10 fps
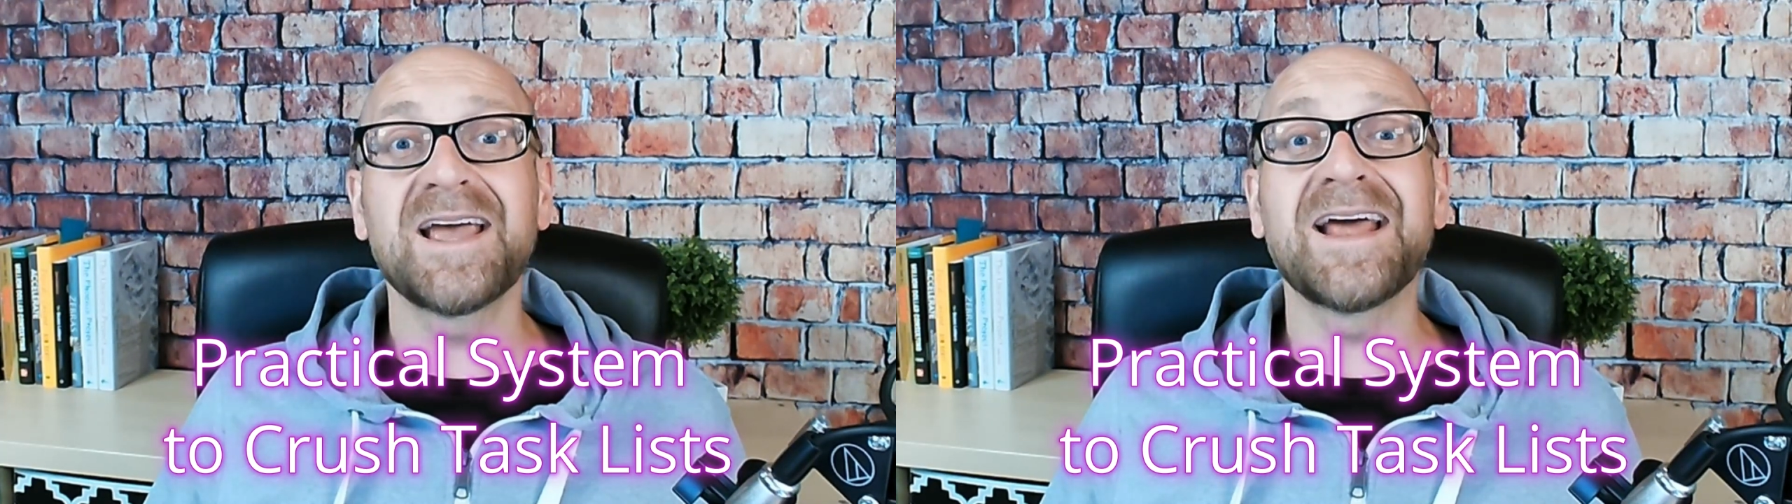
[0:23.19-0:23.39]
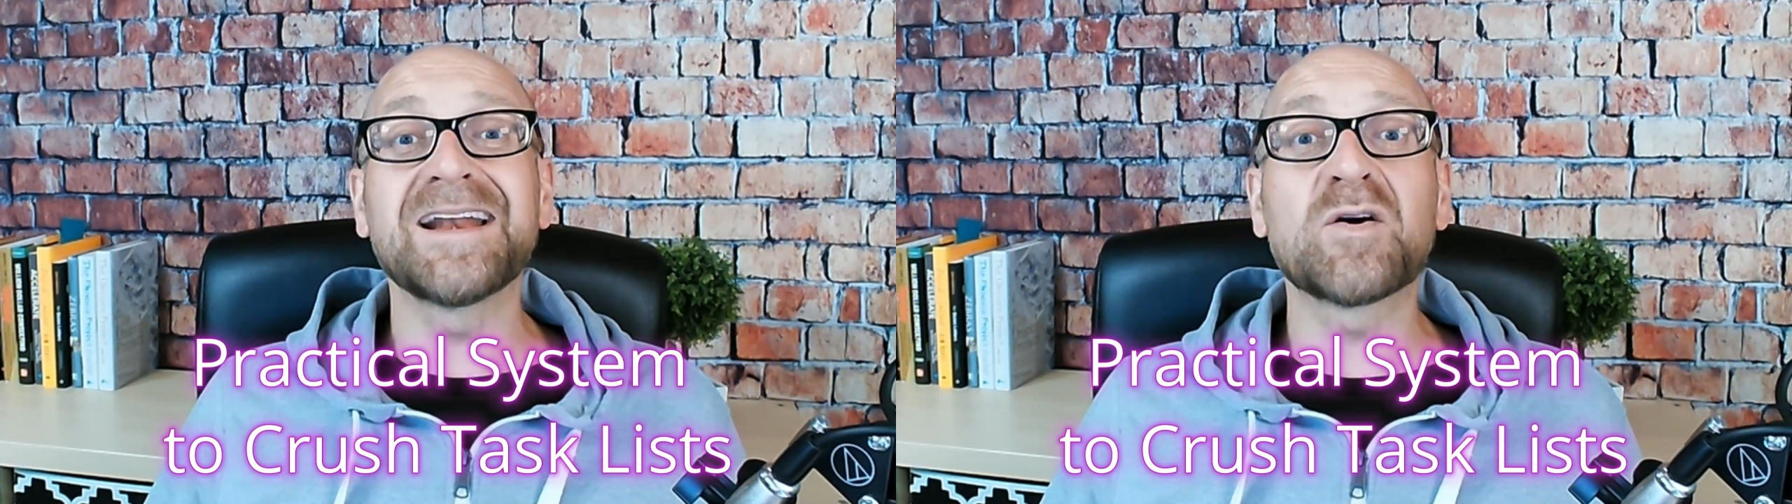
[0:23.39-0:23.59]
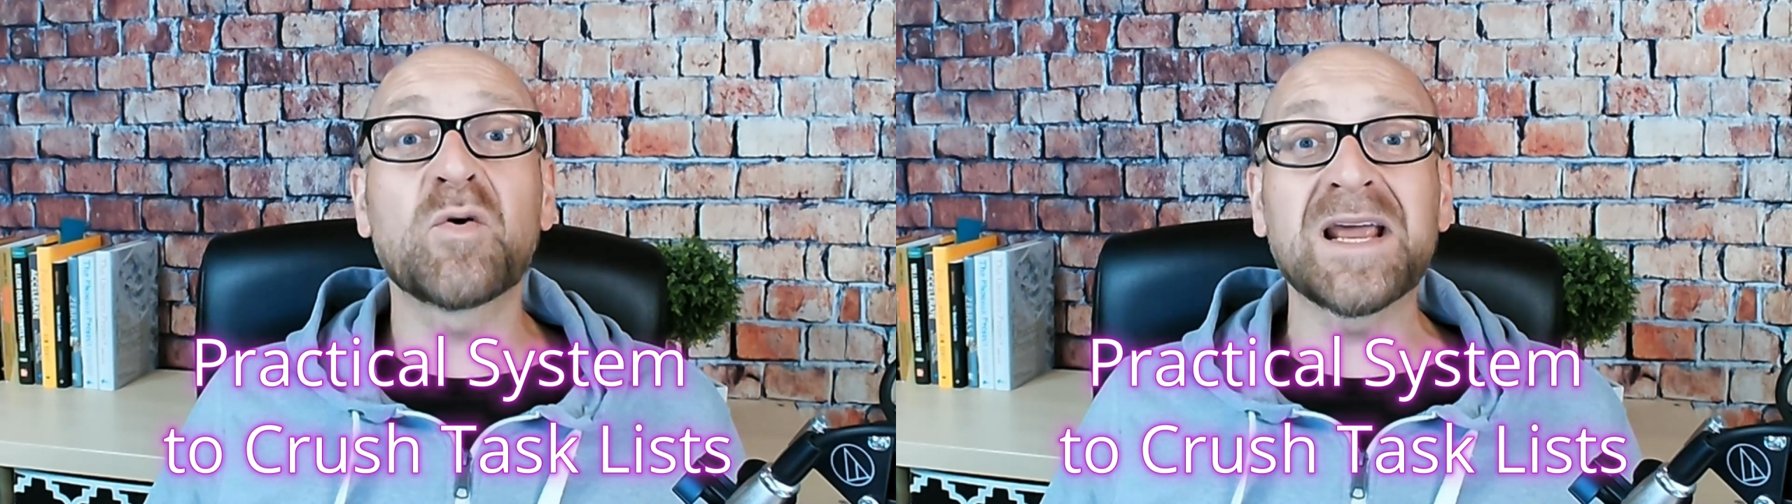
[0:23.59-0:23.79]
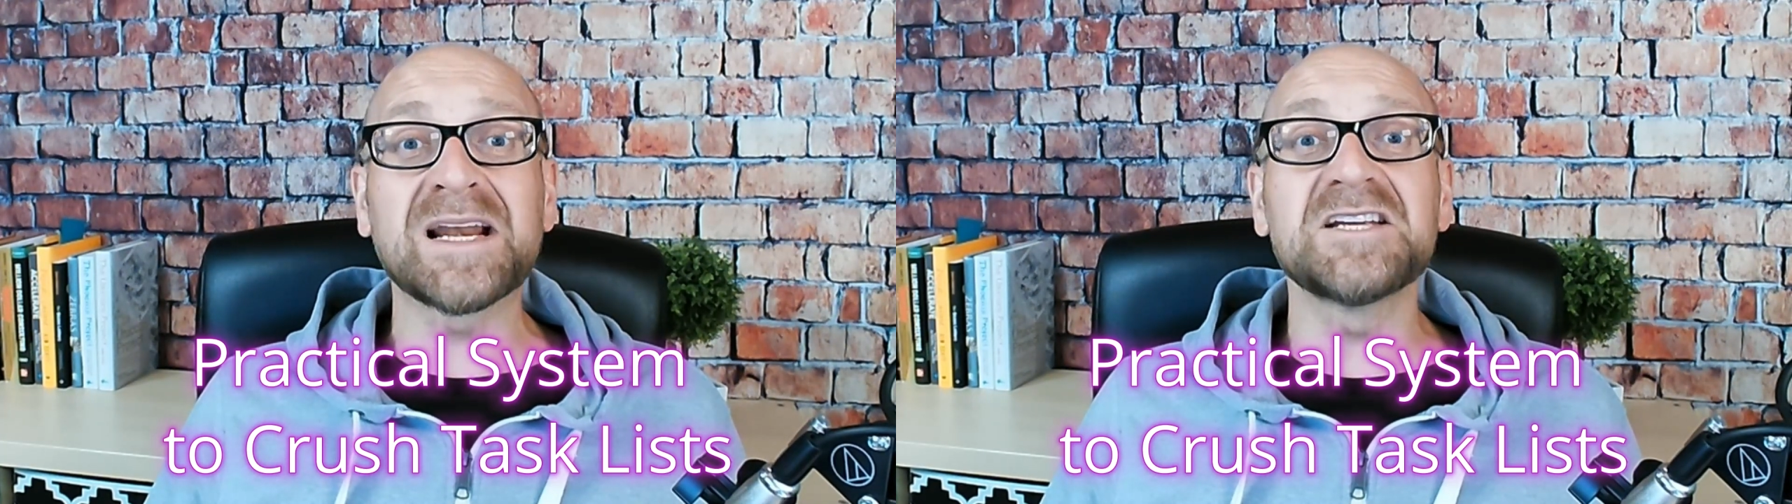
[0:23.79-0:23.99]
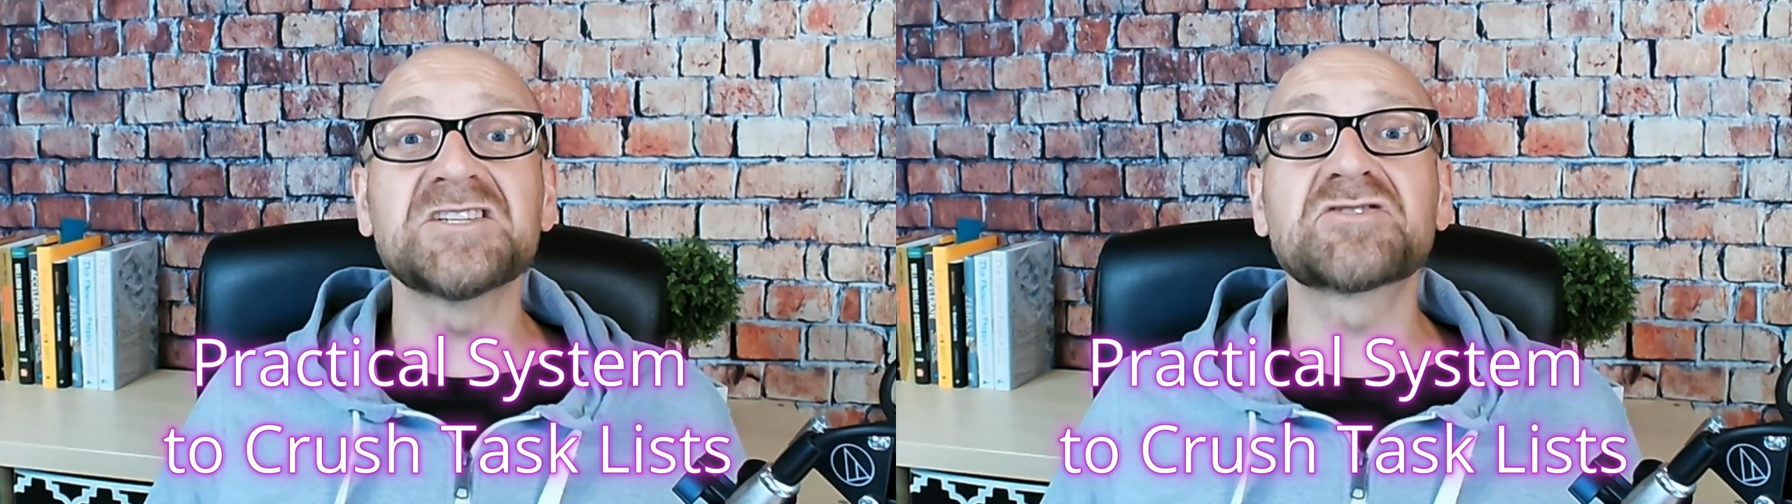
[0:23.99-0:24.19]
and
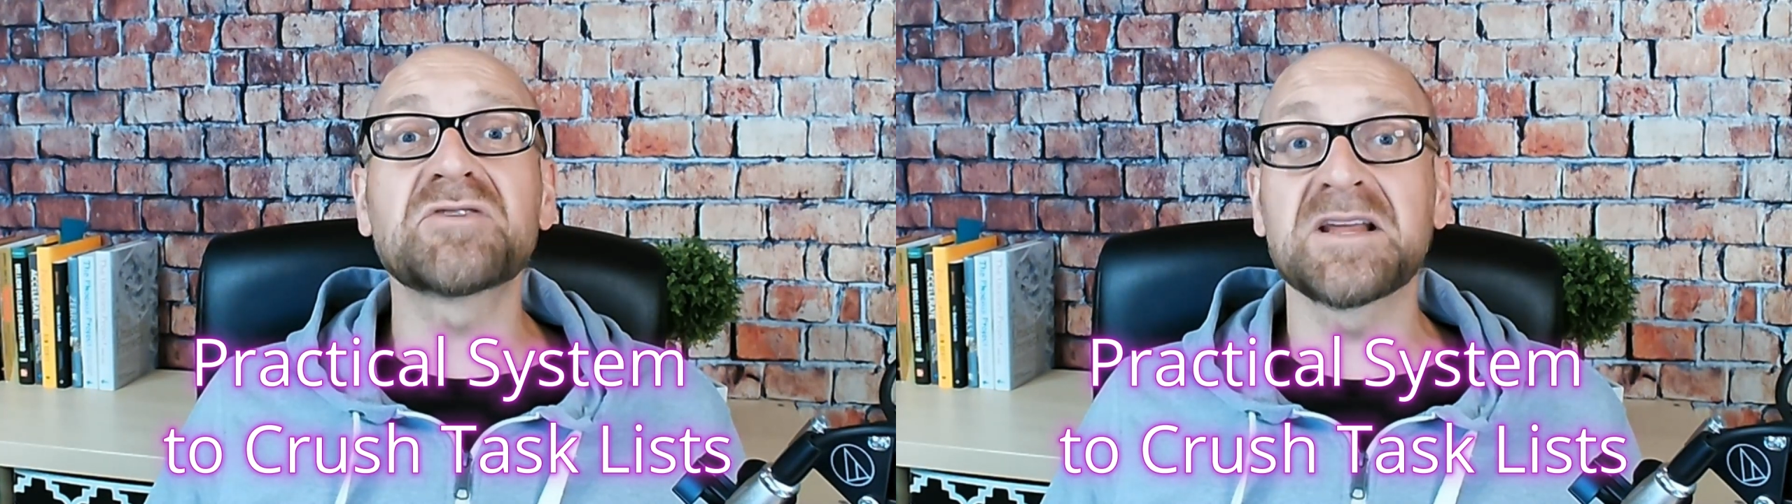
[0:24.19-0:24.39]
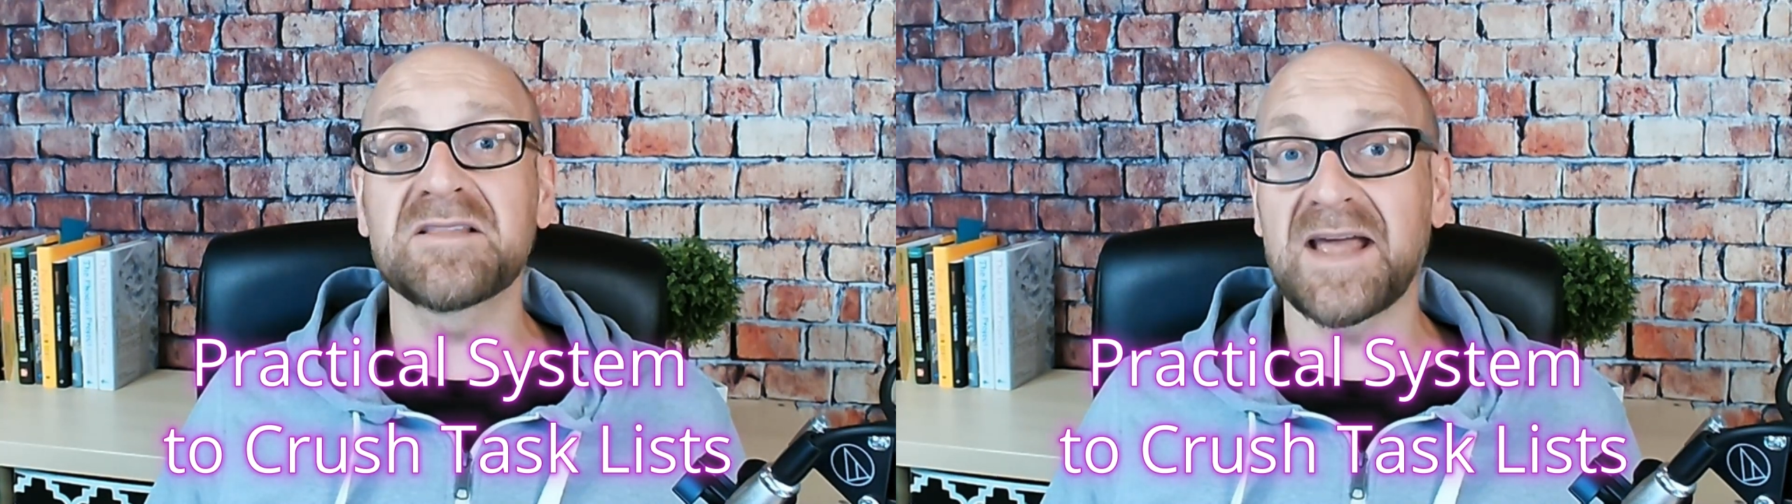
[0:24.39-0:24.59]
quickly shrink